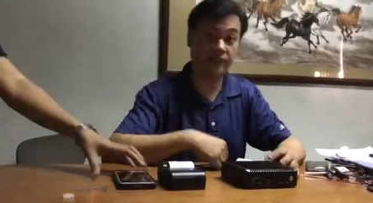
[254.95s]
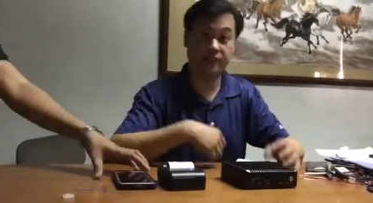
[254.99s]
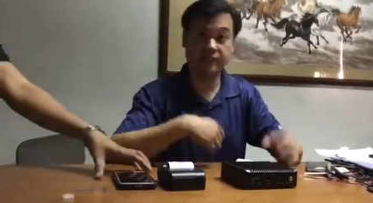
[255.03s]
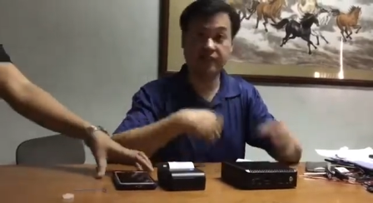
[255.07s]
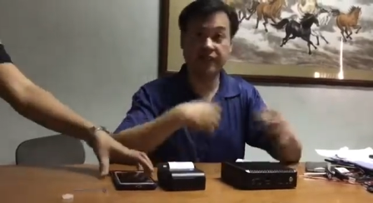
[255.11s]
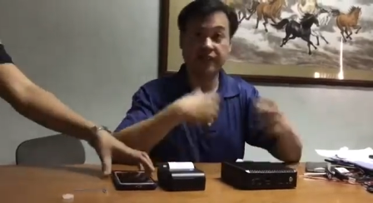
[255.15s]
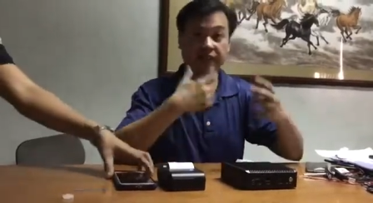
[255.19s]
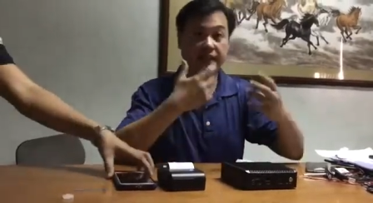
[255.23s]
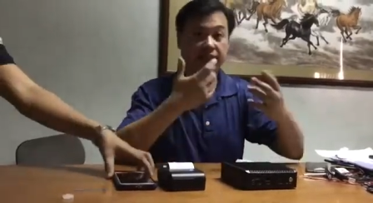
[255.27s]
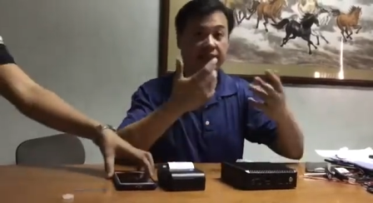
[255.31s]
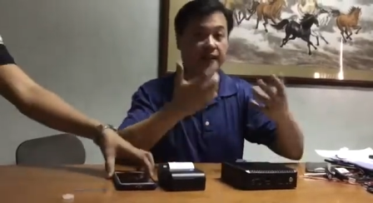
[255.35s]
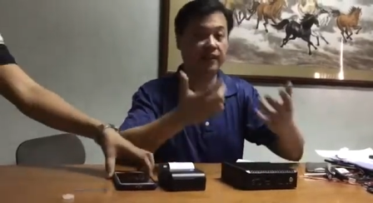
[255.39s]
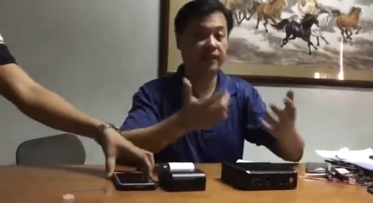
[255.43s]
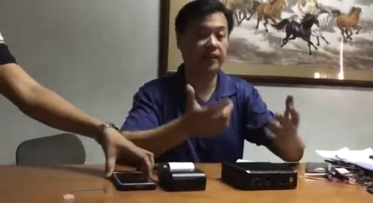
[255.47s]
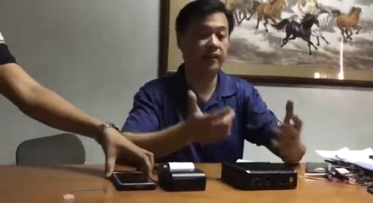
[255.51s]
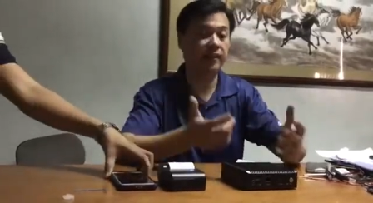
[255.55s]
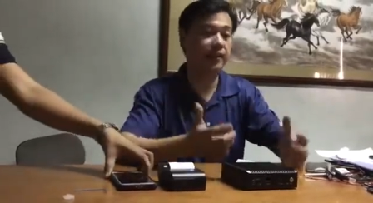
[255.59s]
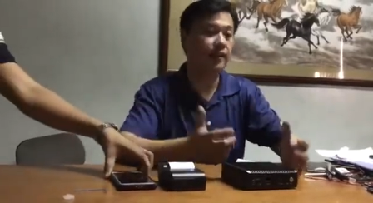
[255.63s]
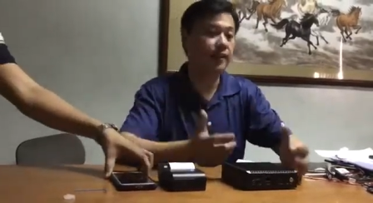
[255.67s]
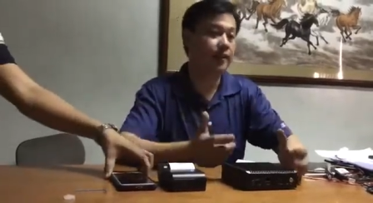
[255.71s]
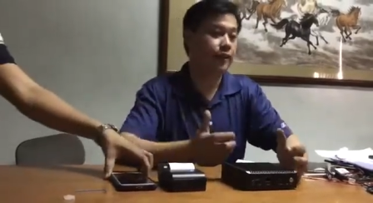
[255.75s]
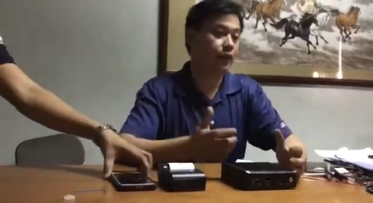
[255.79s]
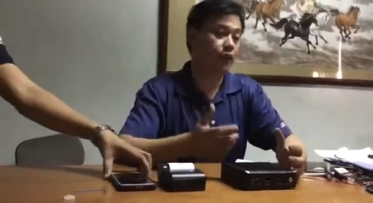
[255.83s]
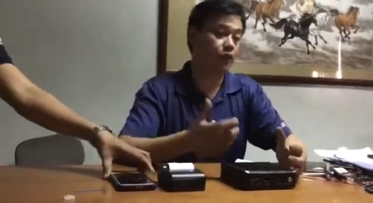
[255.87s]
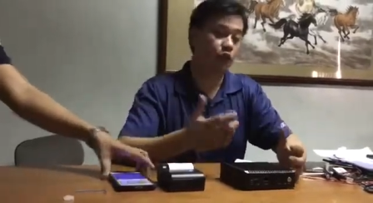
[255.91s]
let's say like a
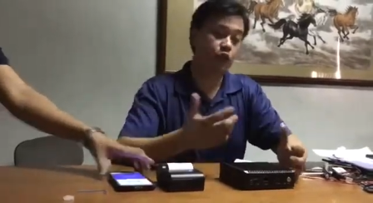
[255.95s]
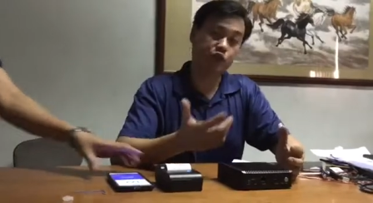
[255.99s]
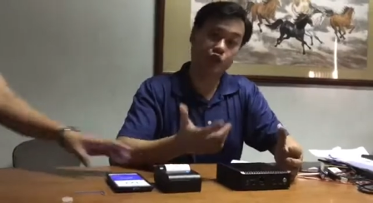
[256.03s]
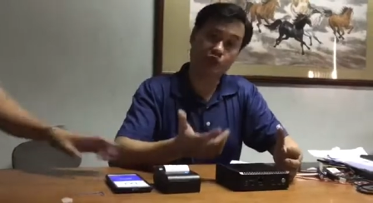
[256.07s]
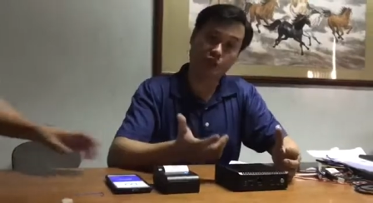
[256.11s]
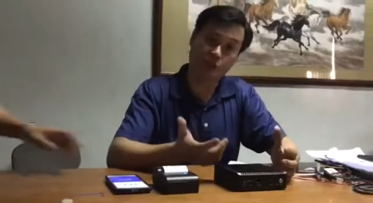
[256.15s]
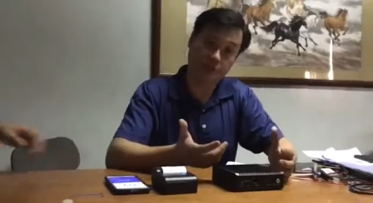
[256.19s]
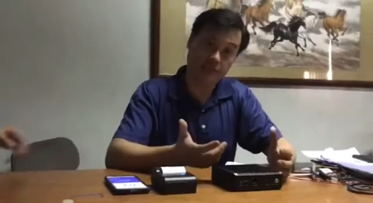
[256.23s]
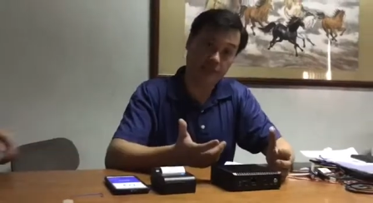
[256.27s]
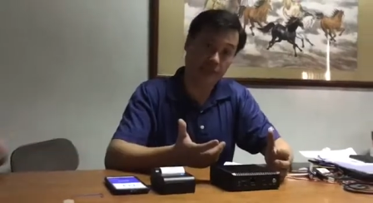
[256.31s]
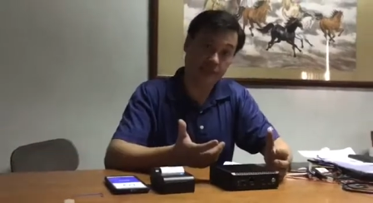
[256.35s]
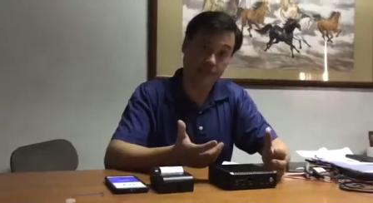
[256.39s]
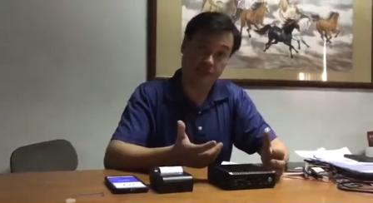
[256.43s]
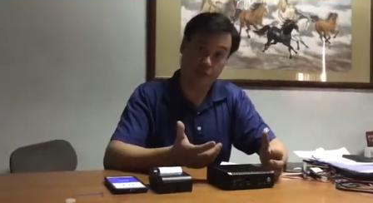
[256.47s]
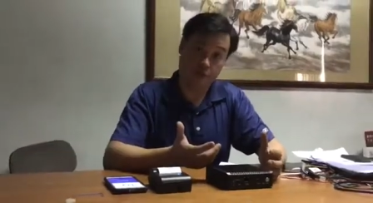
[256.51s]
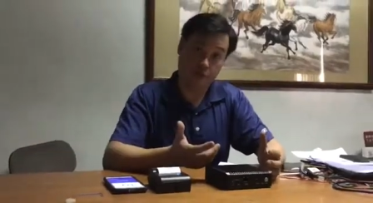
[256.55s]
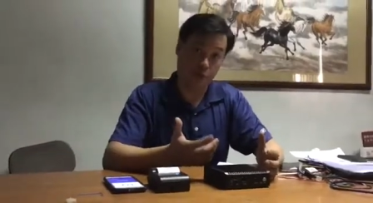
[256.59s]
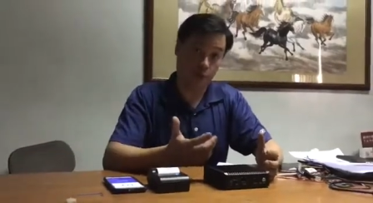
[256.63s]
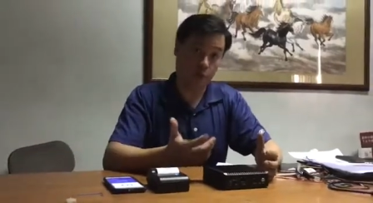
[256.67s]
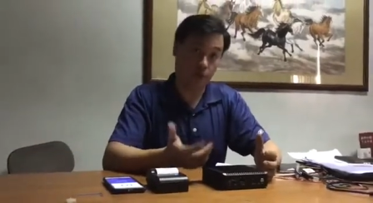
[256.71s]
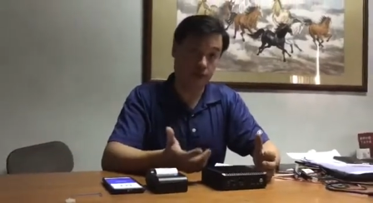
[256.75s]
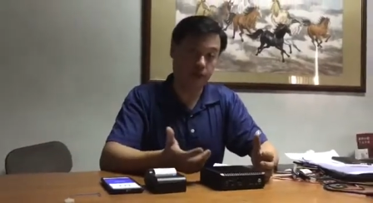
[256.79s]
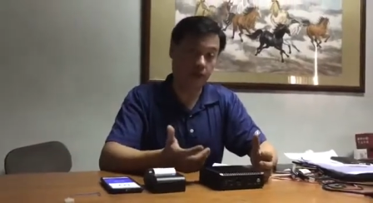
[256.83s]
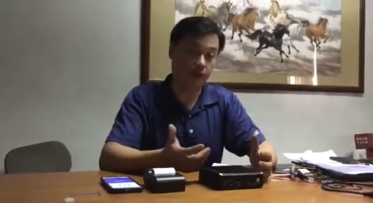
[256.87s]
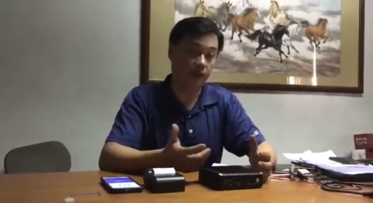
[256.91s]
consulting or
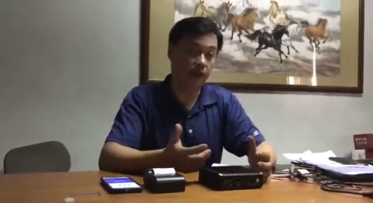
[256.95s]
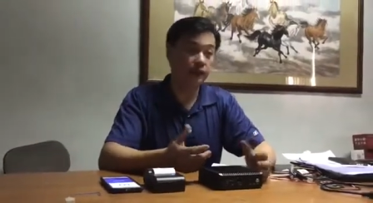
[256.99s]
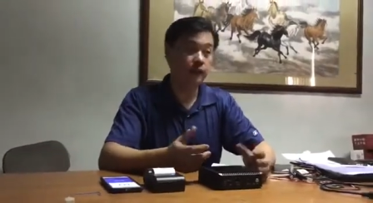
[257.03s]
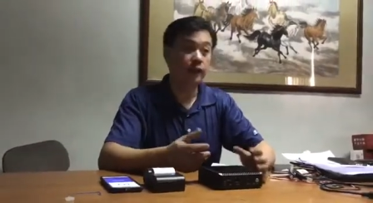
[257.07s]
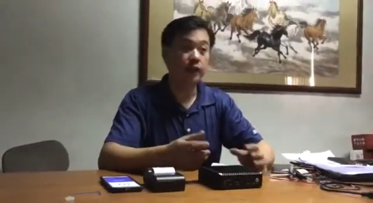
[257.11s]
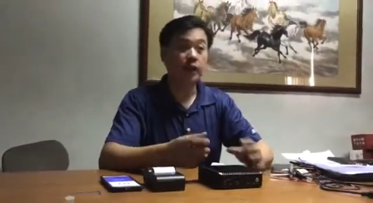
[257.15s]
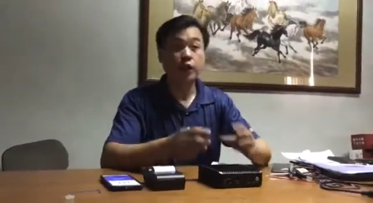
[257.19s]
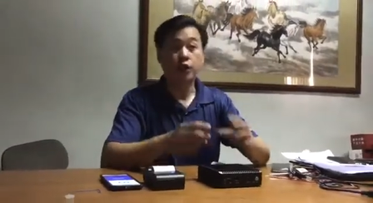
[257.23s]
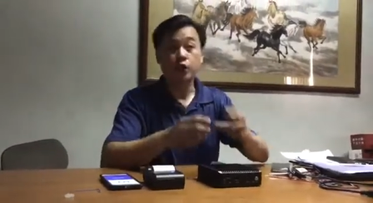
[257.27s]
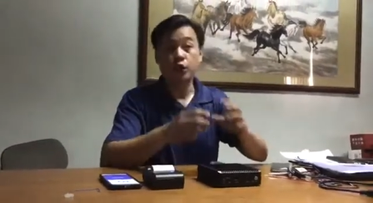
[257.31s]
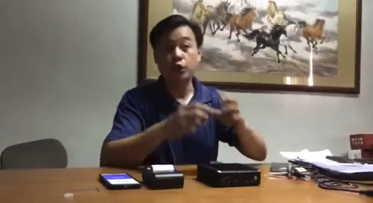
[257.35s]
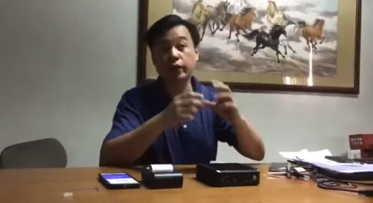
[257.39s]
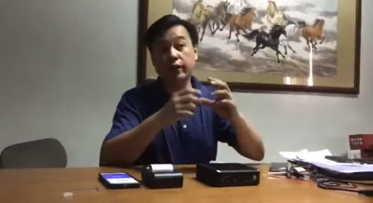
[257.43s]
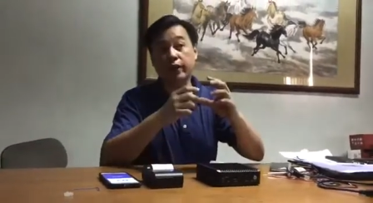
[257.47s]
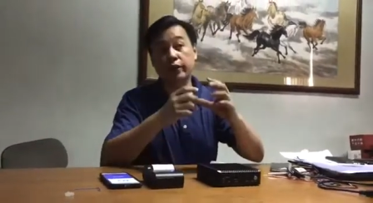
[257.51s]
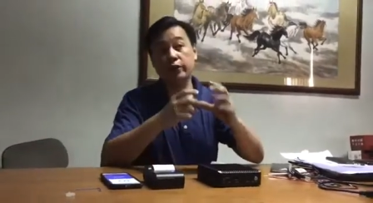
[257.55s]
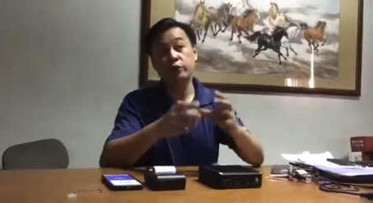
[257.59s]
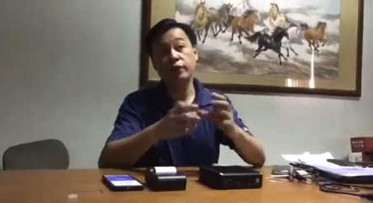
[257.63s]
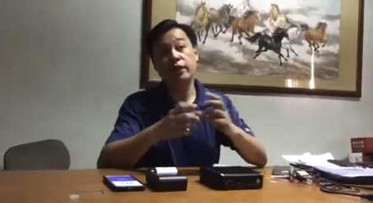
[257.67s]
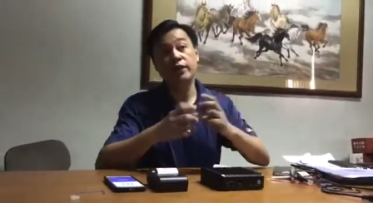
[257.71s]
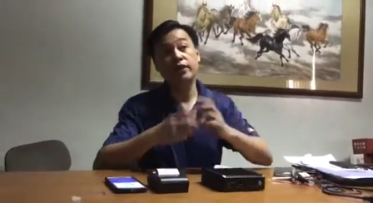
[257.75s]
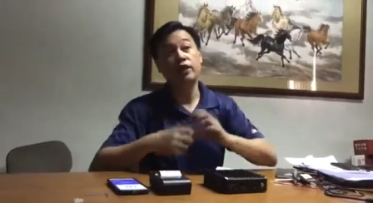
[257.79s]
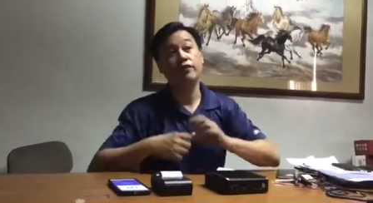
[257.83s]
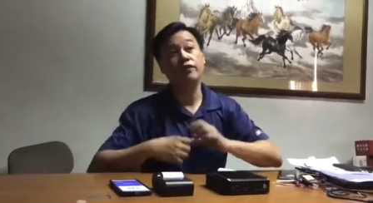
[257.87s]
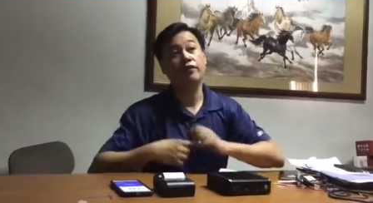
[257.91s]
whatnot, you
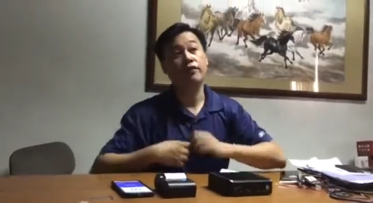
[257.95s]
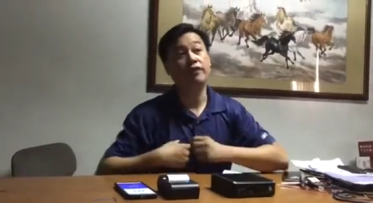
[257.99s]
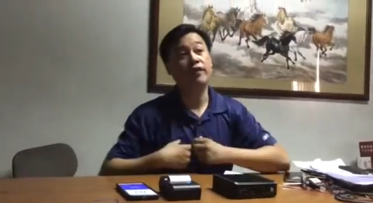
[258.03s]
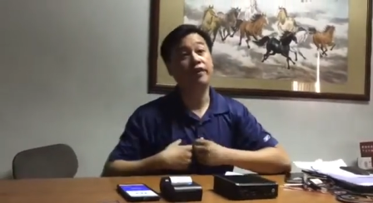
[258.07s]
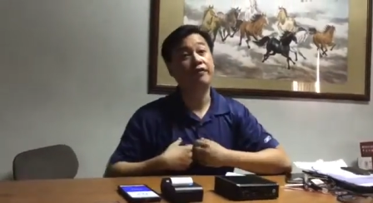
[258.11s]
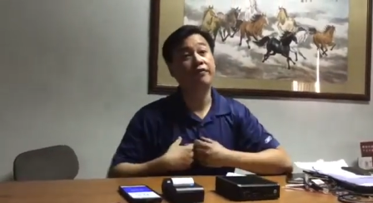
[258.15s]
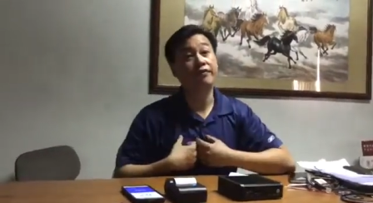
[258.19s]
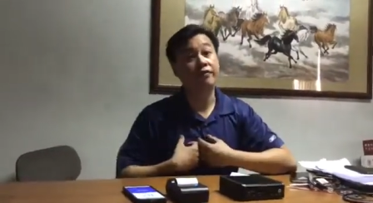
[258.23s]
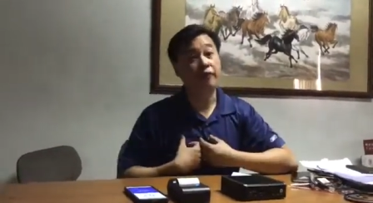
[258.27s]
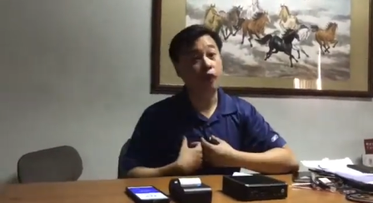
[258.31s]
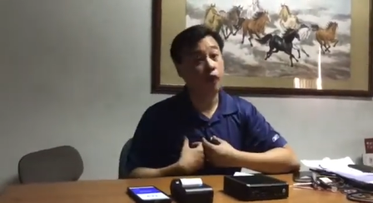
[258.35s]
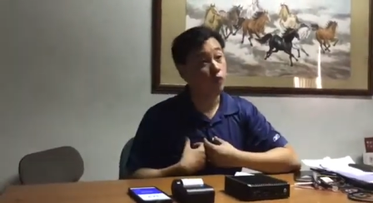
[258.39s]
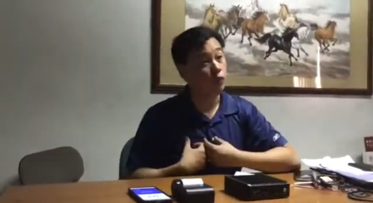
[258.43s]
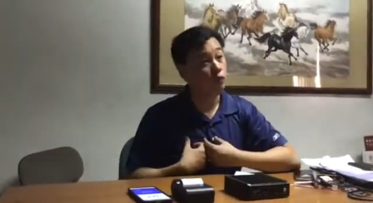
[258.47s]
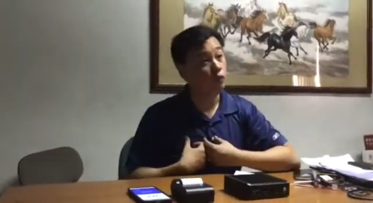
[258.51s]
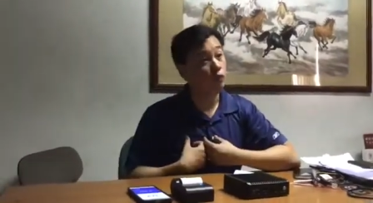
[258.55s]
can run off of a phone.